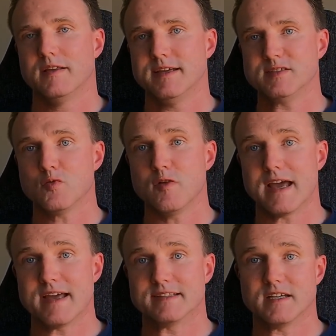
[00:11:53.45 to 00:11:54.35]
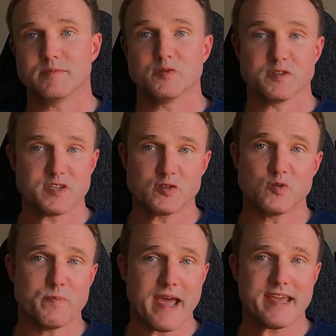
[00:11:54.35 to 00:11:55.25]
This all adds up to a
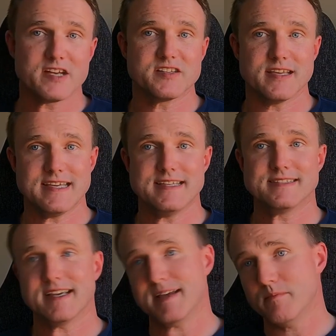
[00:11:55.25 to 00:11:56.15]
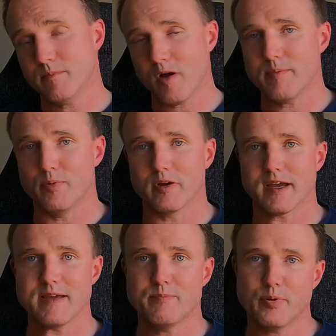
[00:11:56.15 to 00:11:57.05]
total package that is, in my book,
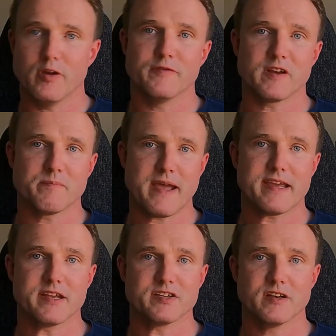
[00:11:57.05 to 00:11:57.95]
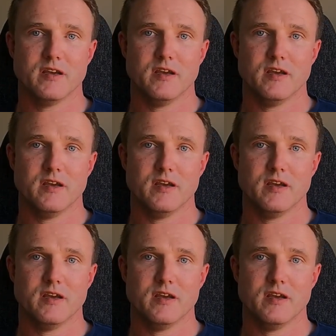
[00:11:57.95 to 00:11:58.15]
a perfect package.